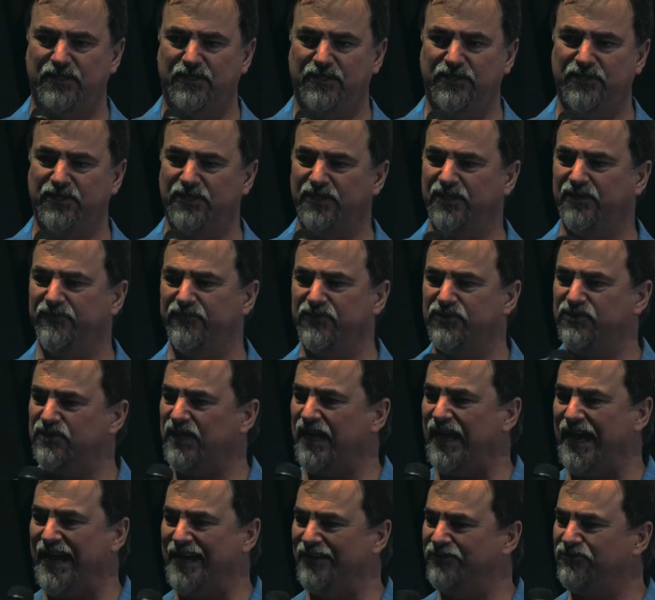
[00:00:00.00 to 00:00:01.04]
going to give us
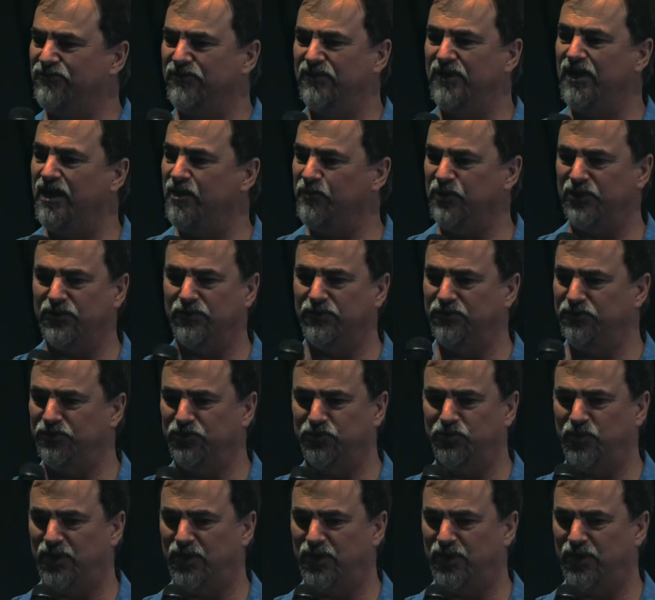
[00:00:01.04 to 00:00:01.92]
astronomical new